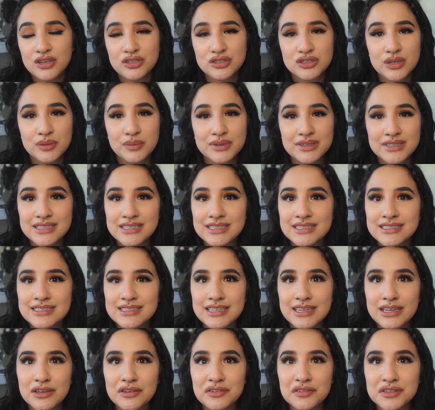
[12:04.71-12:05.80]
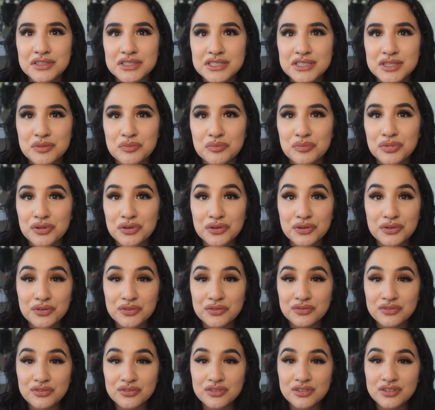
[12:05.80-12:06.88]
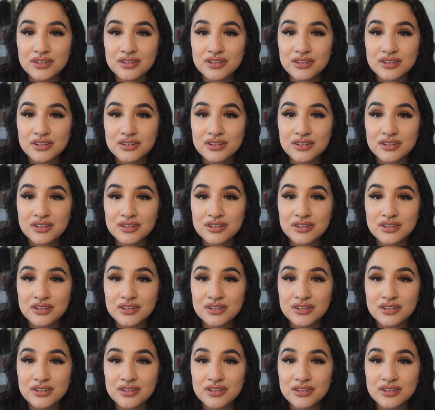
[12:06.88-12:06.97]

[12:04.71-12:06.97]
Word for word: So I'm gonna see if it's improved.